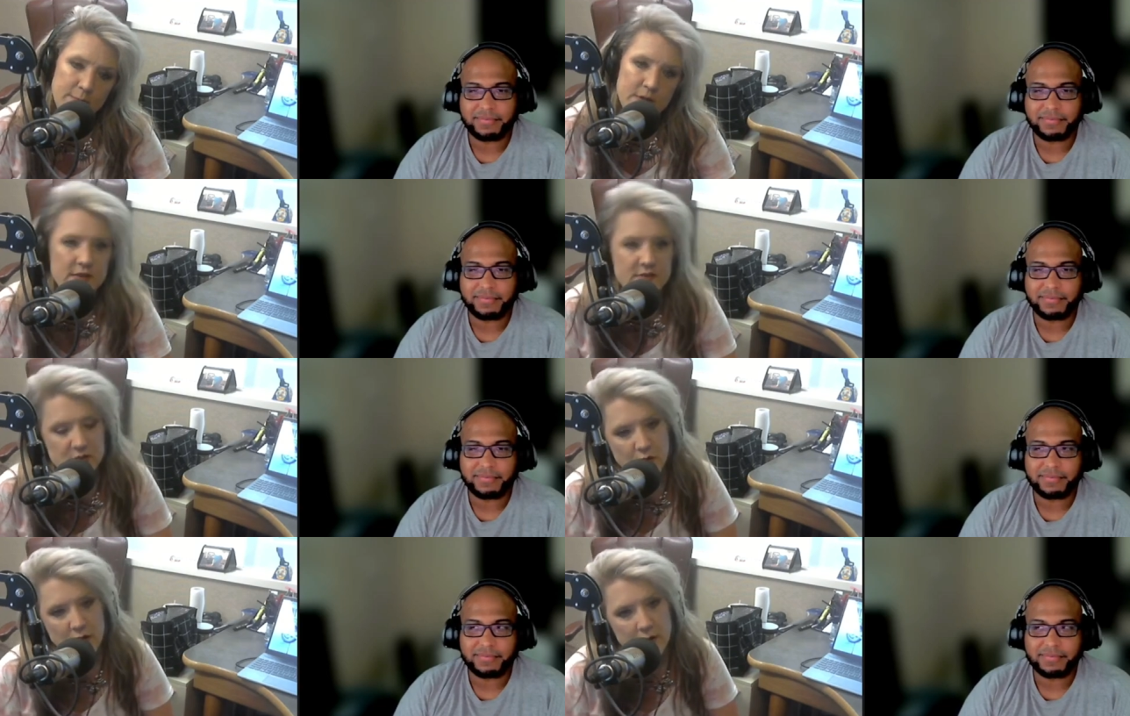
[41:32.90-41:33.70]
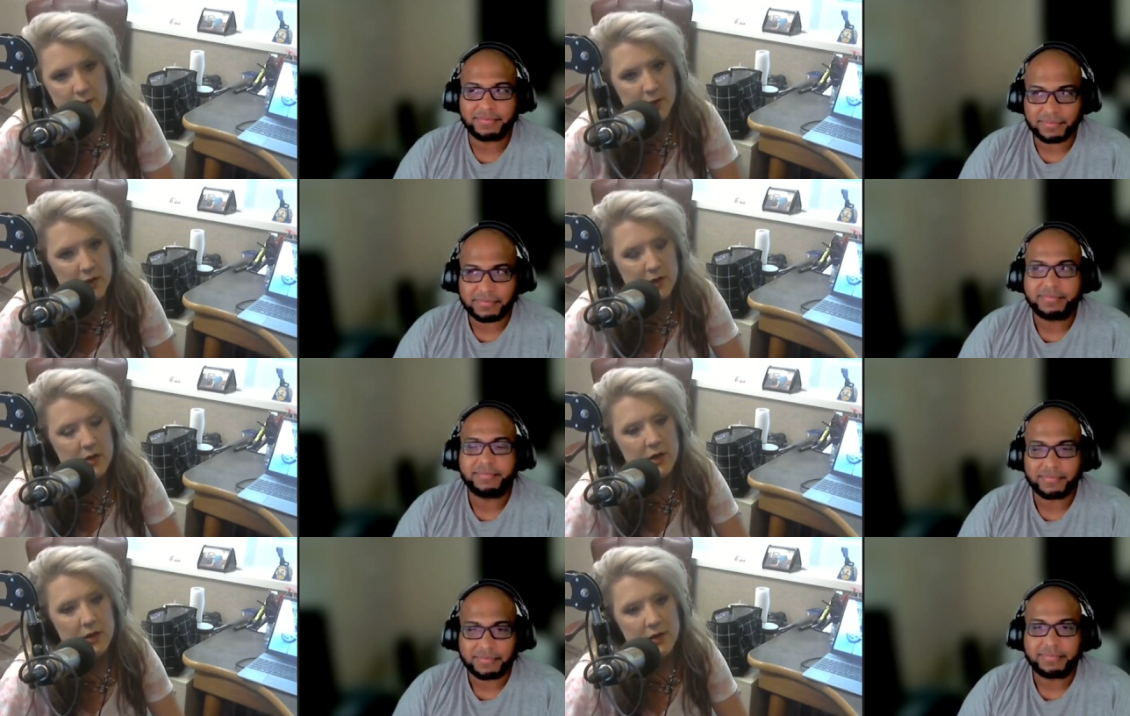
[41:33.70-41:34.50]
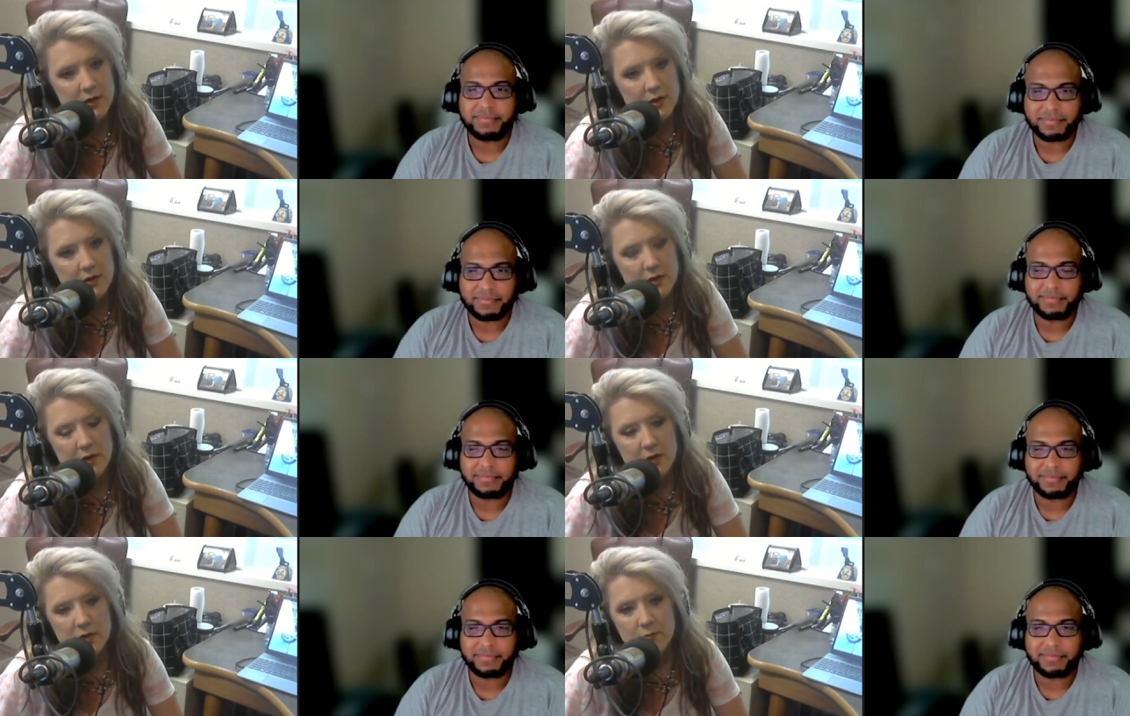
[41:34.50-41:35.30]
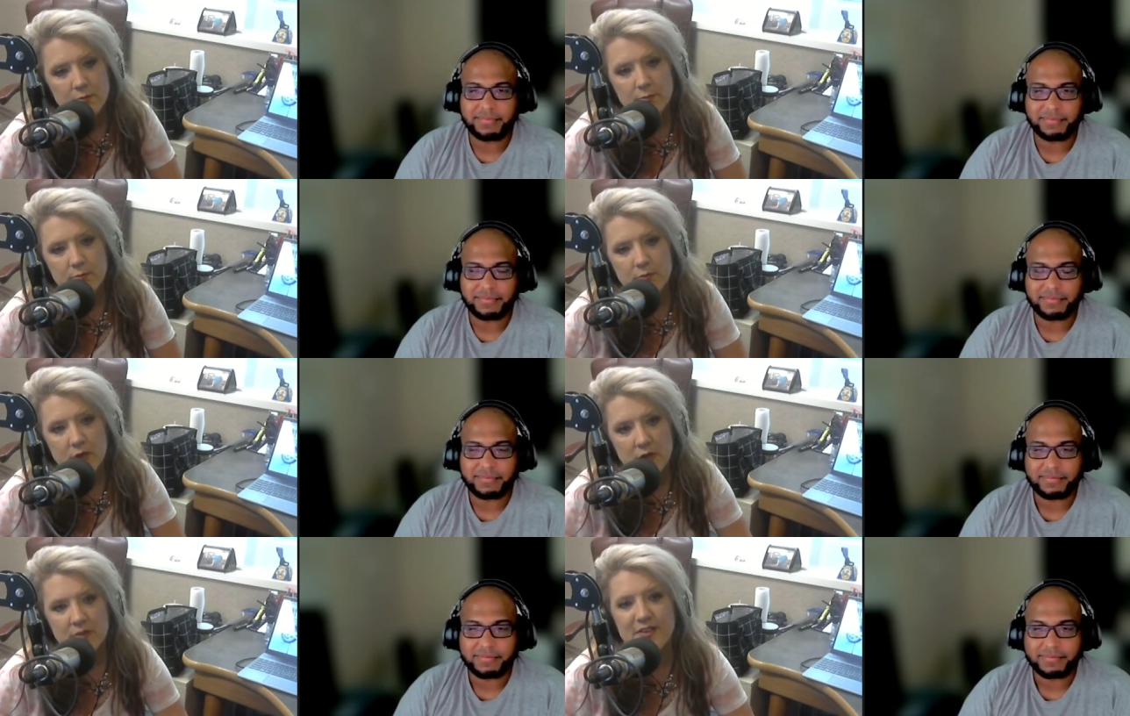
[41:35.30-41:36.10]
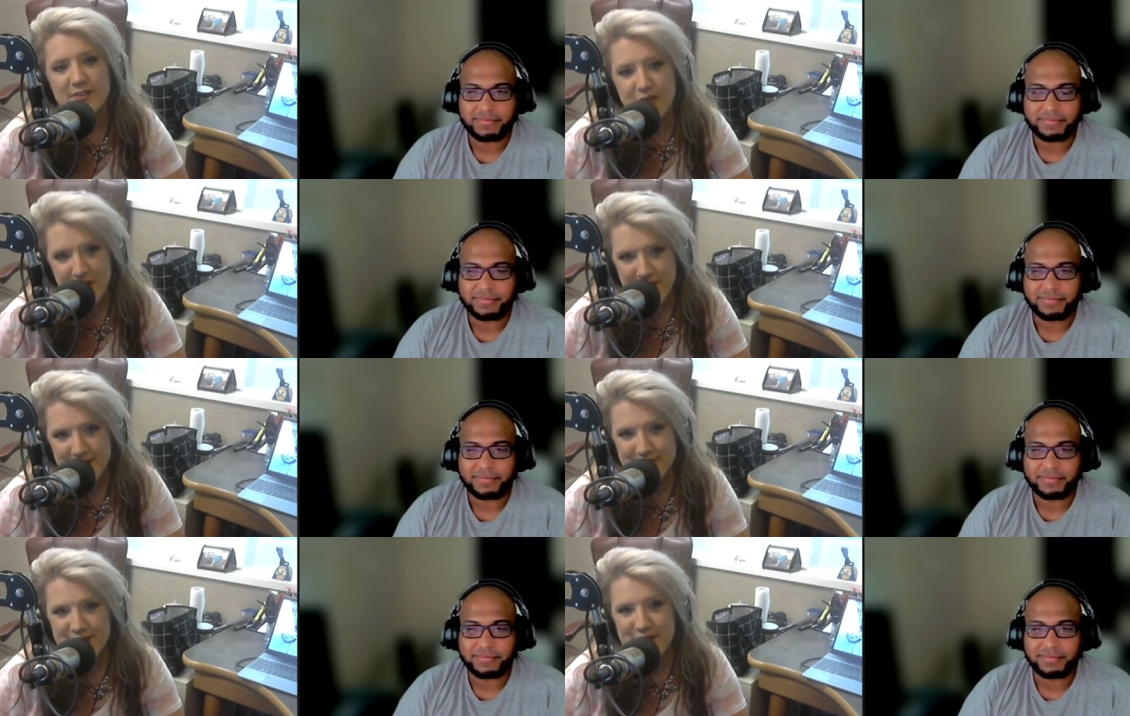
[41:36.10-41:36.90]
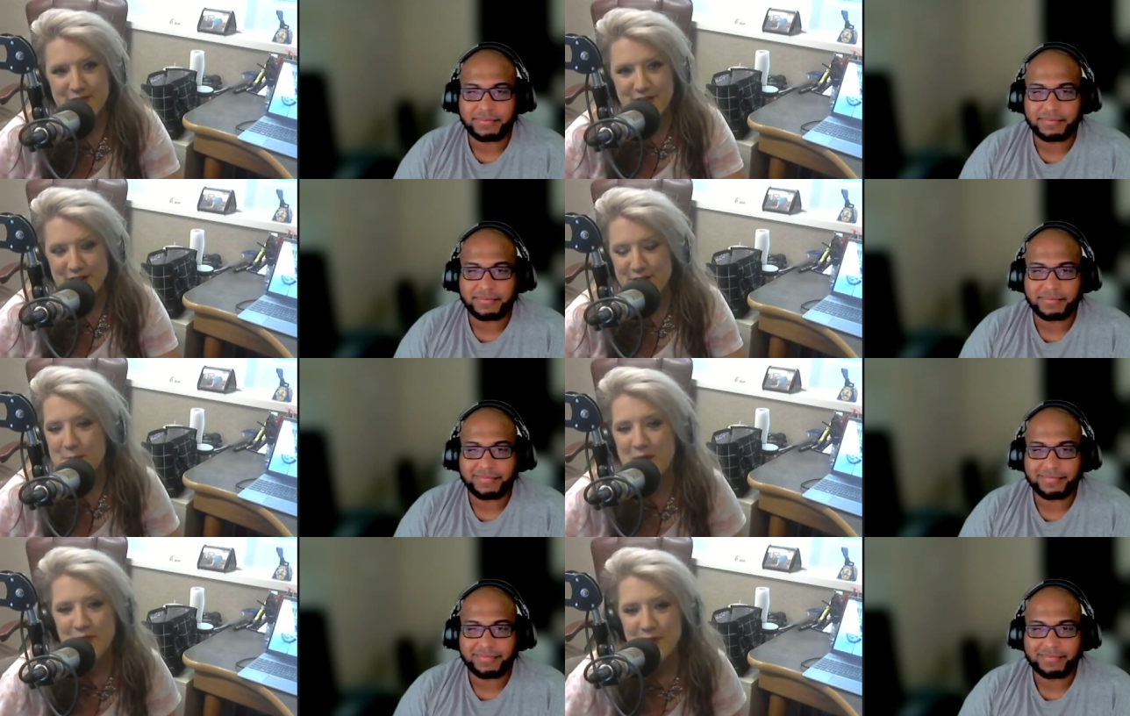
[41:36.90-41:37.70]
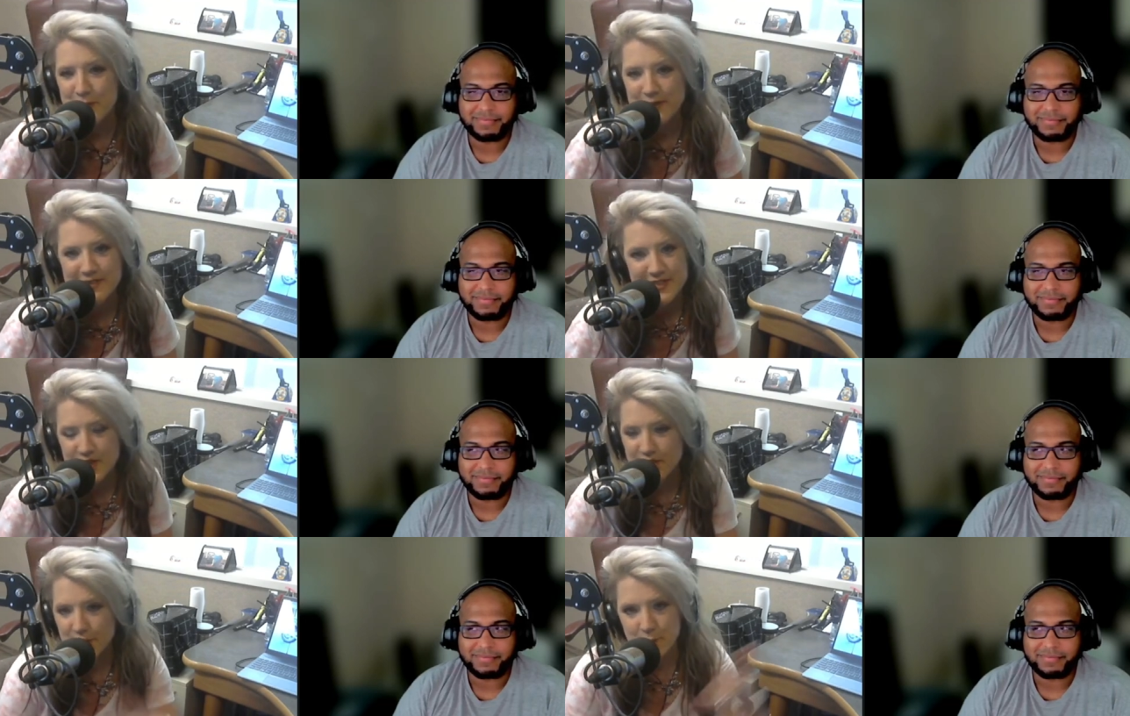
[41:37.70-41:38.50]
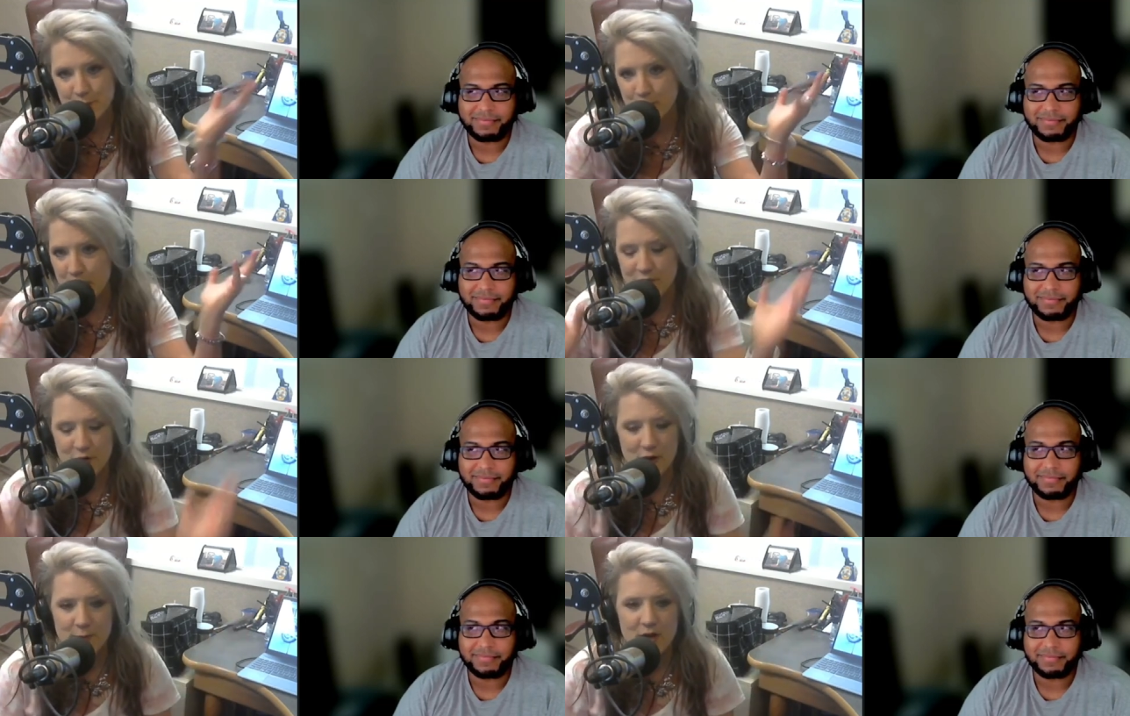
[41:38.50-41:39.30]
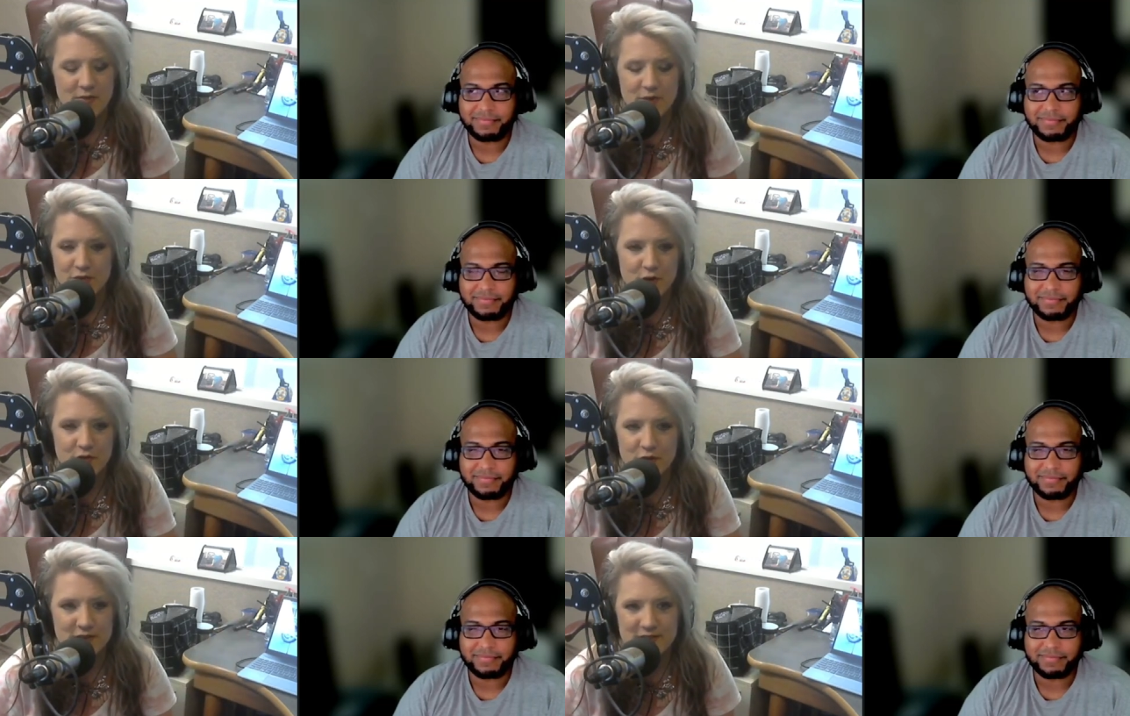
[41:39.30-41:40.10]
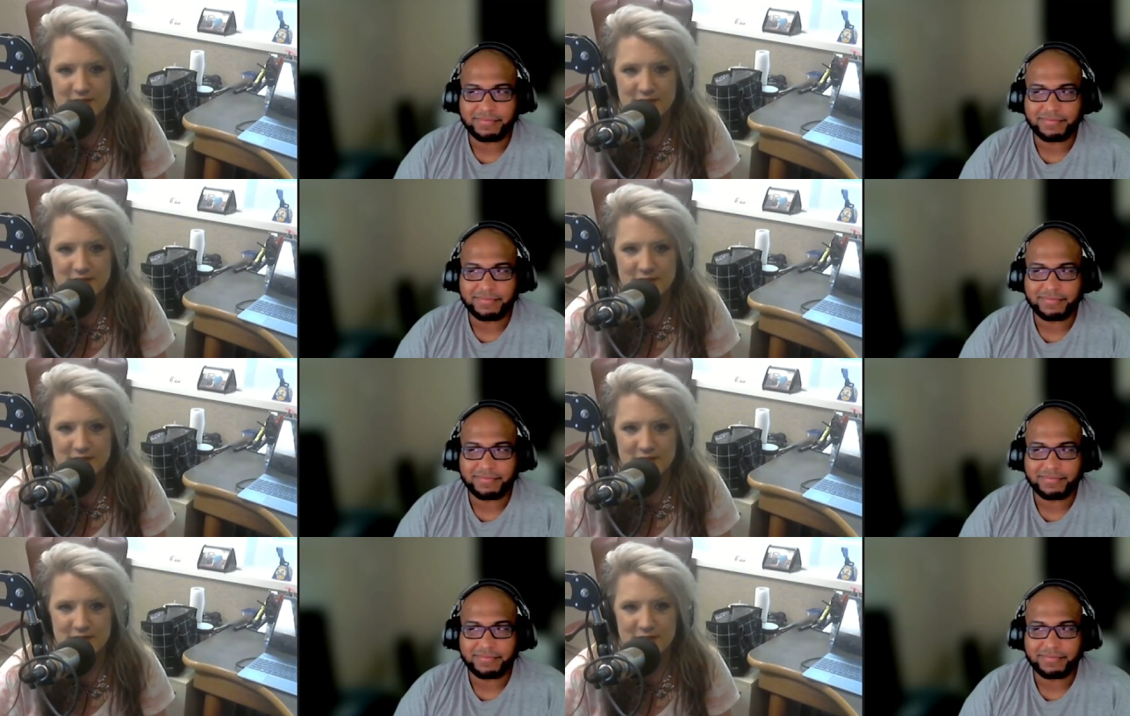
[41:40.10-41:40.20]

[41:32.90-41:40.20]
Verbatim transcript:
Speaker 1: the Instagram and um the TikTok is a lot of fun, and then my Facebook is there for whatever. I've been on there forever because then